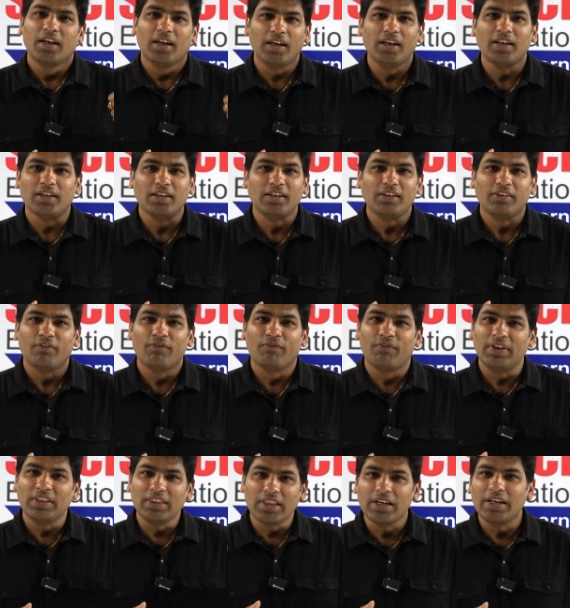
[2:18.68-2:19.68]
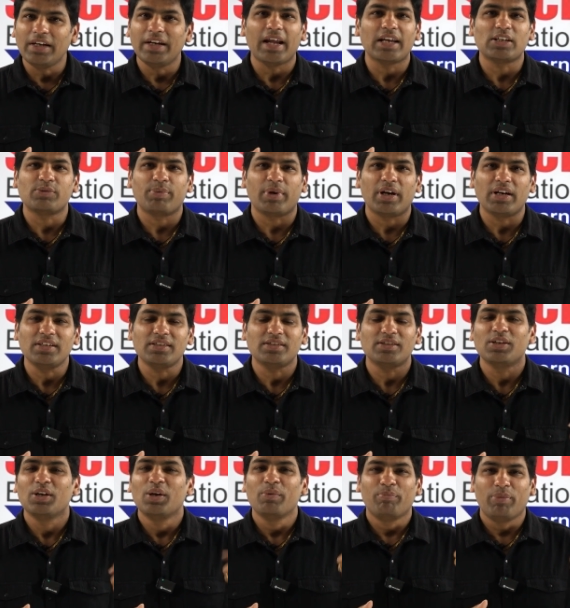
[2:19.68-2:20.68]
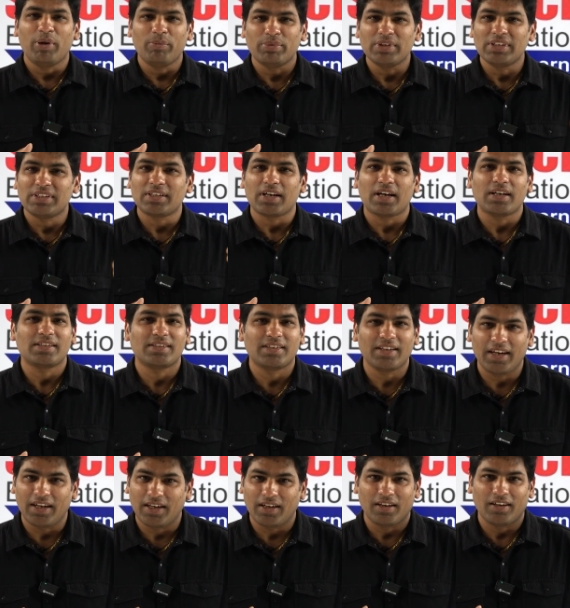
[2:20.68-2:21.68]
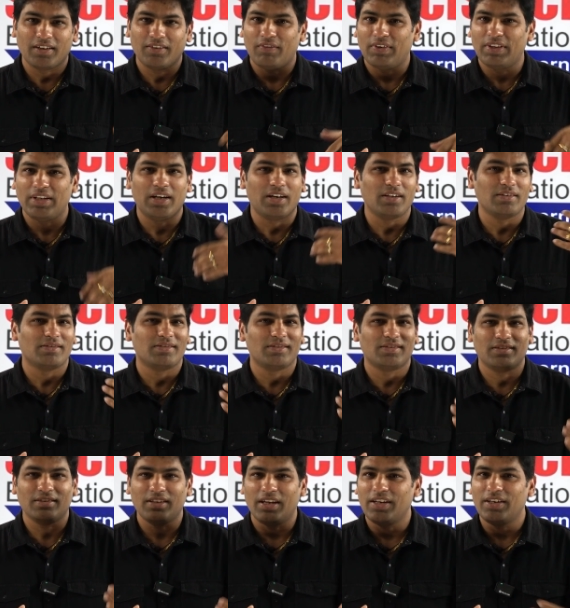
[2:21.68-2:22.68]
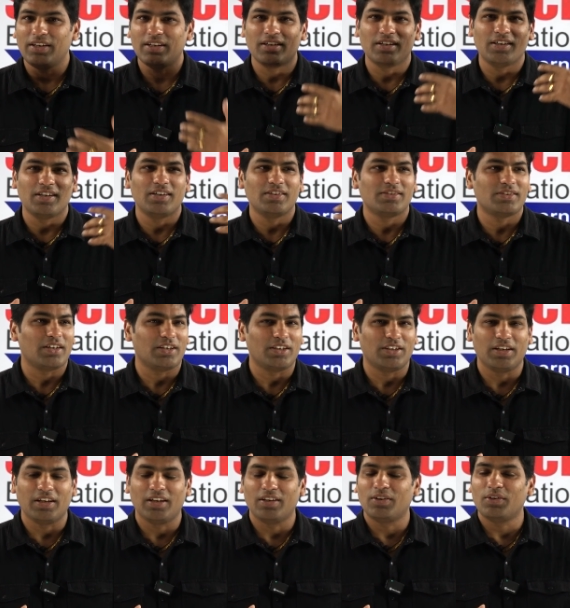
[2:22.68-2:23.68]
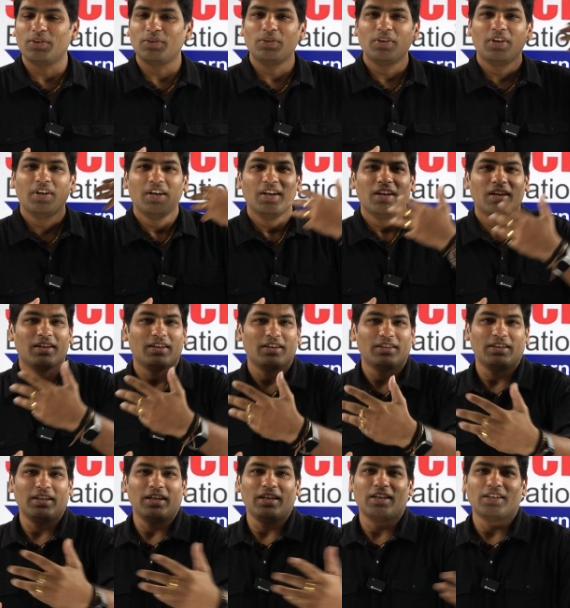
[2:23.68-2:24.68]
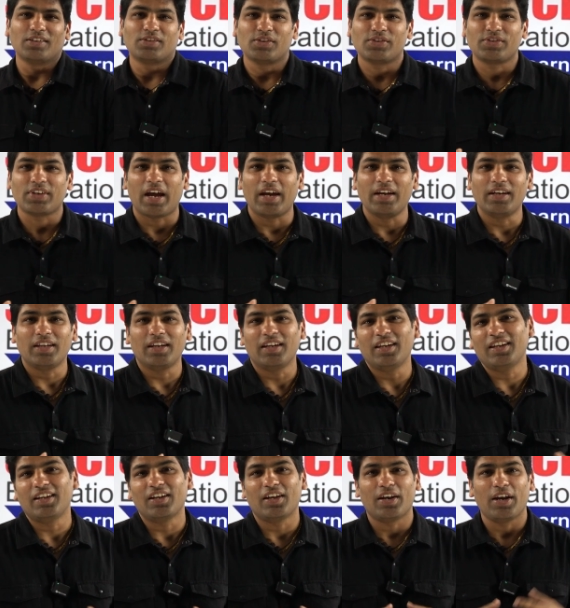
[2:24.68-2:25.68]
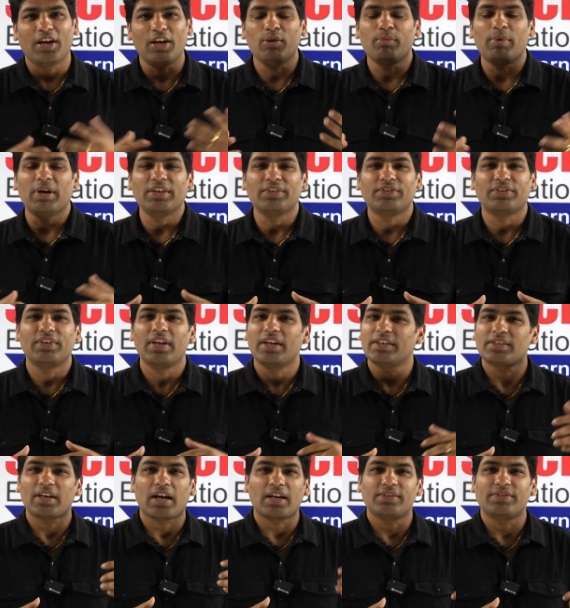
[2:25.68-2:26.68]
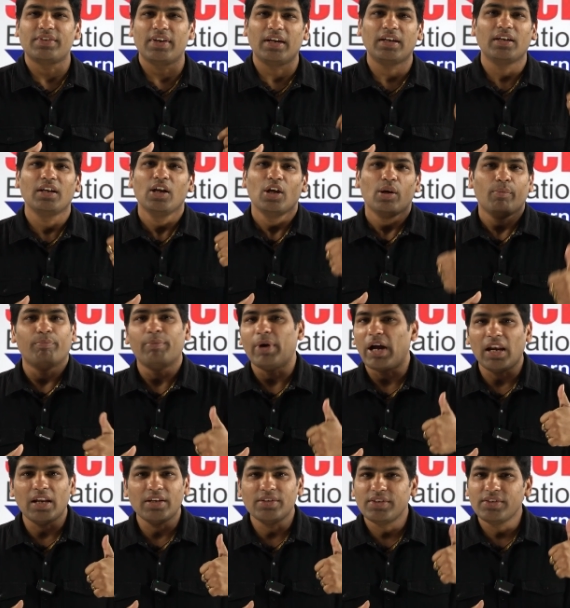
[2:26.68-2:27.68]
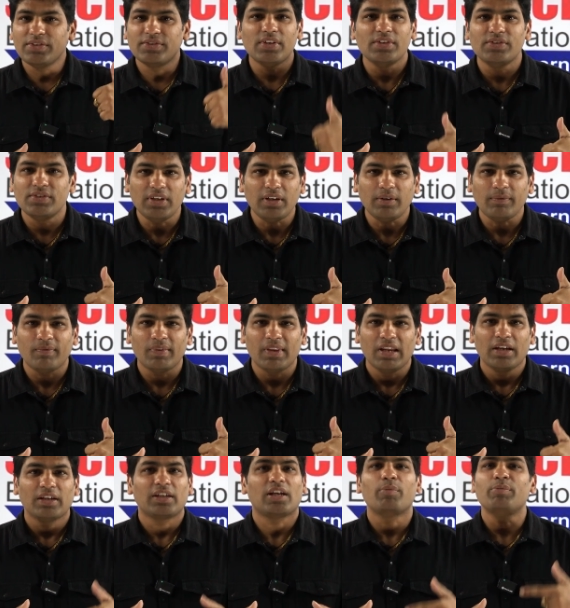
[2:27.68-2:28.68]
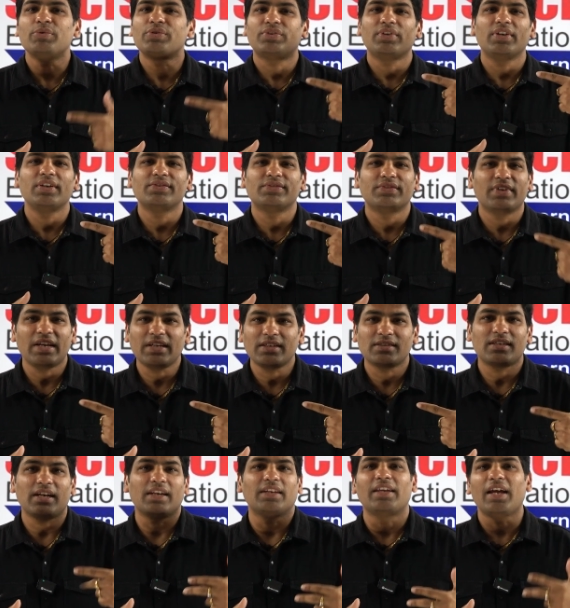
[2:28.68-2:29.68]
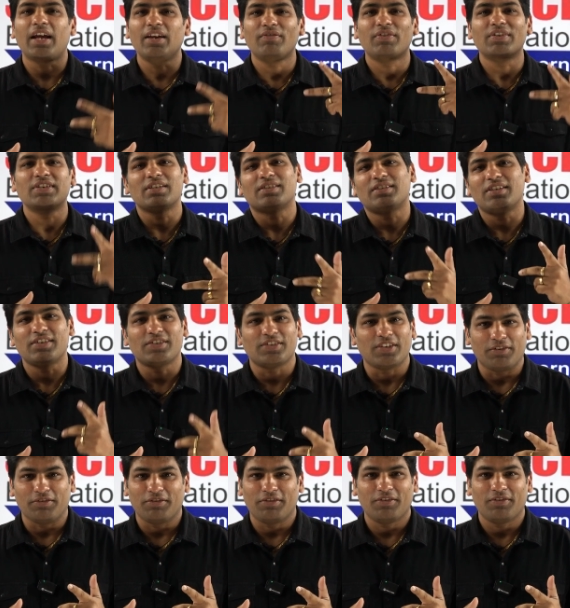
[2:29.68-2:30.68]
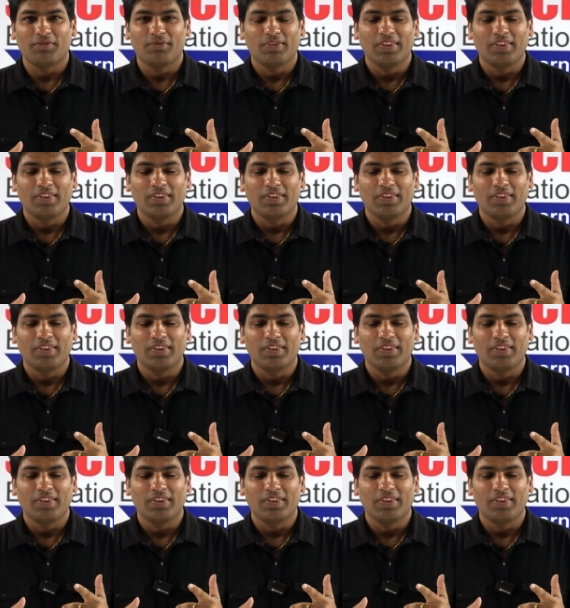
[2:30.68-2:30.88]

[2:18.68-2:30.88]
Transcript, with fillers: here with the NEET aspirants, people start saying, whether it is seniors or the you know uh, the uh, society or anybody, they start saying biology is easy, chemistry is next, and then physics is tough.